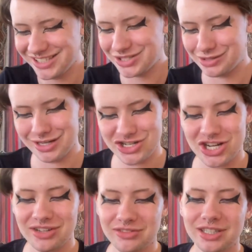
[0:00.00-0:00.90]
so I
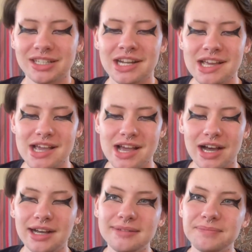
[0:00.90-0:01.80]
shave it.
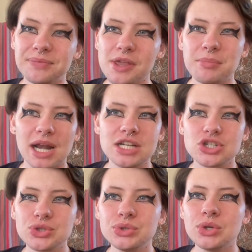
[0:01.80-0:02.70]
Um, but I
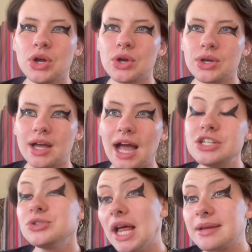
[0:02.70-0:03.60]
do, I
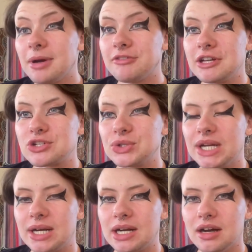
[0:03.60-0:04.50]
do like my facial
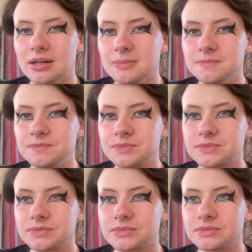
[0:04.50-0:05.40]
hair. Um,
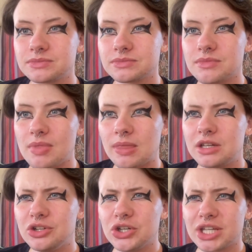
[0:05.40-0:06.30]

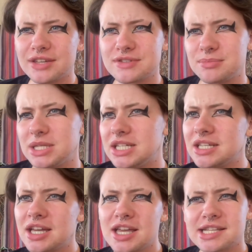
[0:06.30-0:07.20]
you know, it gives
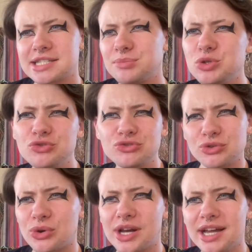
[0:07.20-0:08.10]
me some
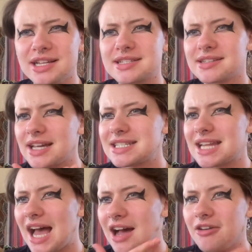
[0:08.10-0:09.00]
euphoria. It's nice to
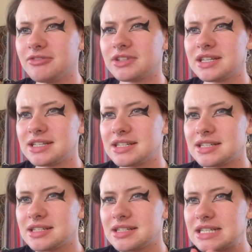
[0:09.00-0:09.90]
have
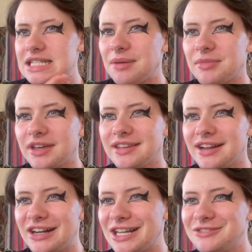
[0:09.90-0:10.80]
something
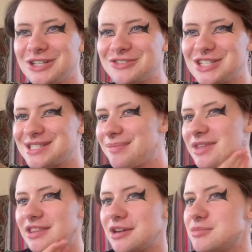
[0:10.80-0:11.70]
there, even if it's
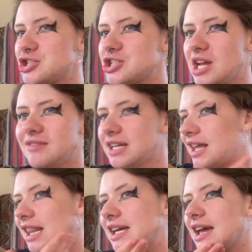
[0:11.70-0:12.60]
something that I'm just shaving. I
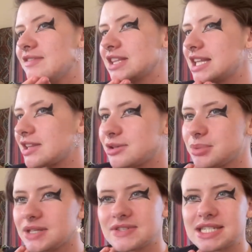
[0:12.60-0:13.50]
like having a little
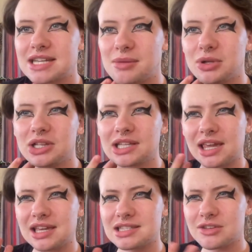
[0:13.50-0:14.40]
bit of stubble.
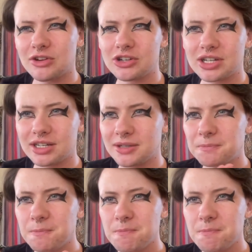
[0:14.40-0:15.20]
Like it's very